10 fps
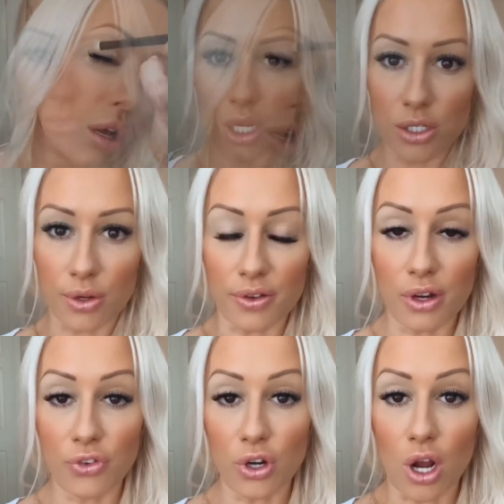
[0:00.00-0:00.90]
So even
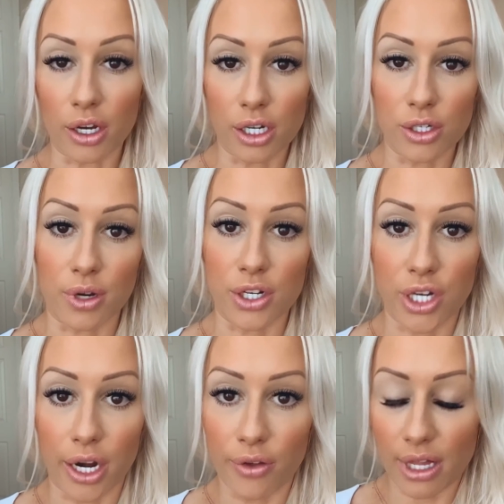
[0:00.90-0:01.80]
if you're not going to do
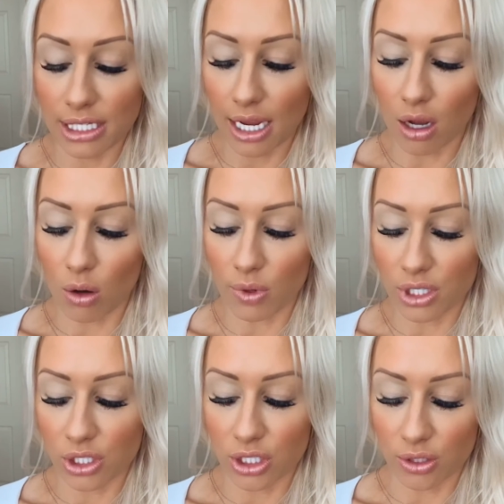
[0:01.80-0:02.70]
eyeshadow that day, always
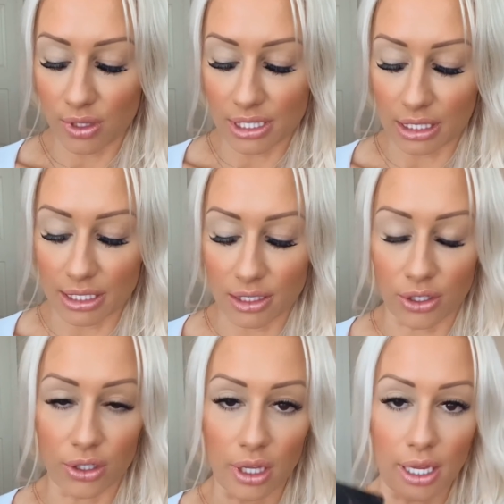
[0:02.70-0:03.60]
just do this at least on
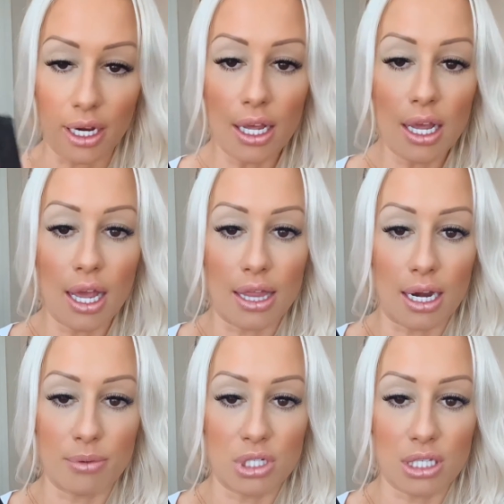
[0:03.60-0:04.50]
your lid. And then
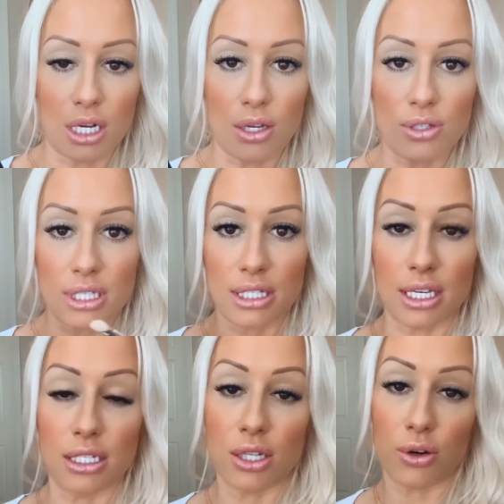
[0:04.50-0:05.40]
I'm just going to use a
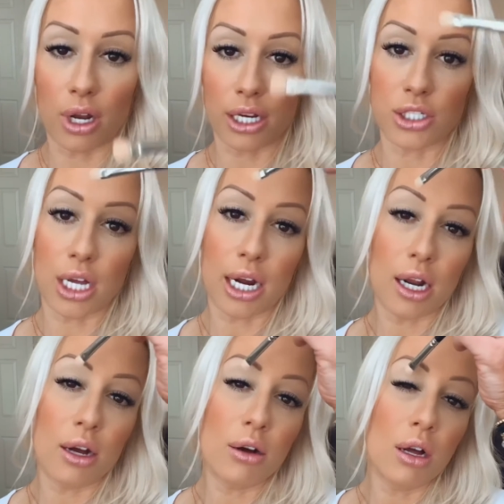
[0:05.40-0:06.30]
skin tone
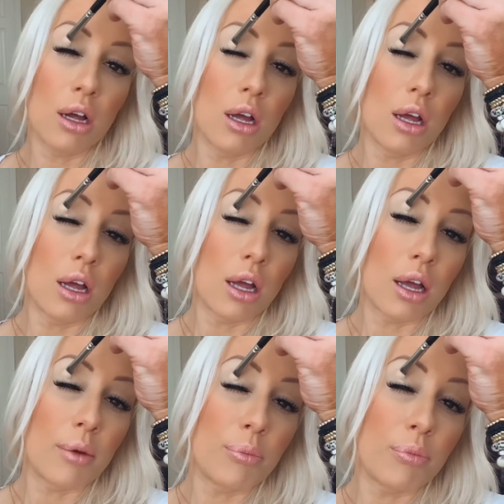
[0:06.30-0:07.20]
eyeshadow
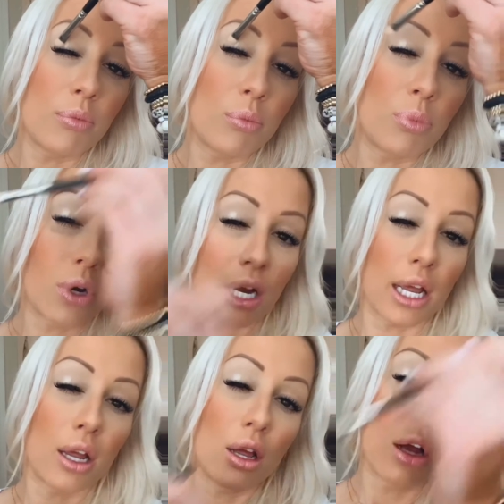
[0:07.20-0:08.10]
and put
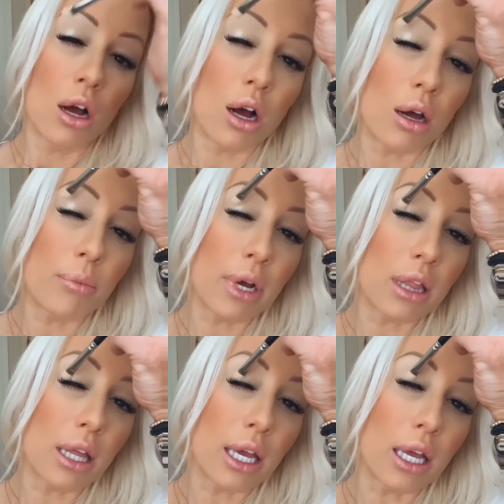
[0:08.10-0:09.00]
it on my
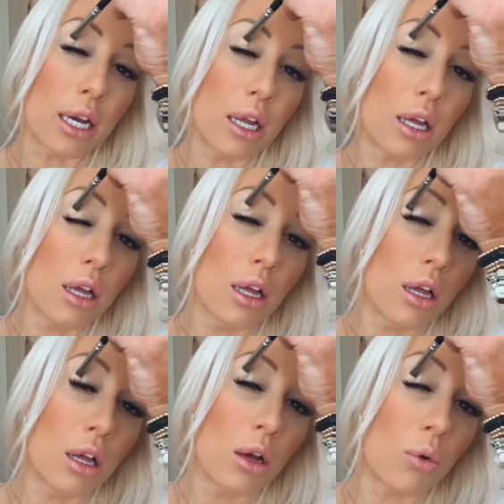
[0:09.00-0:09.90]
lid
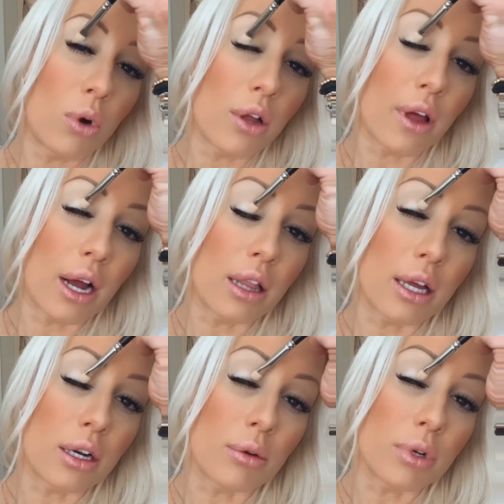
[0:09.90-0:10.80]
where the
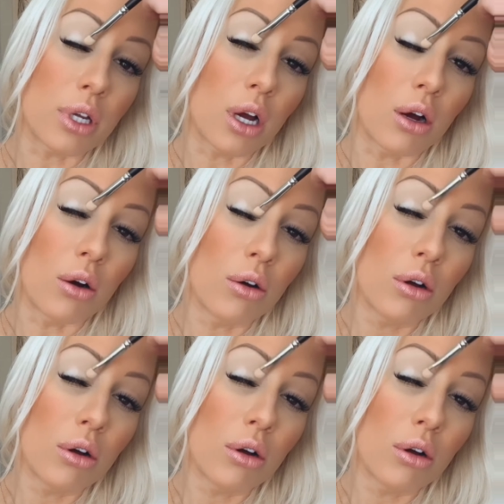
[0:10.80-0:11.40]
eyeliner would go.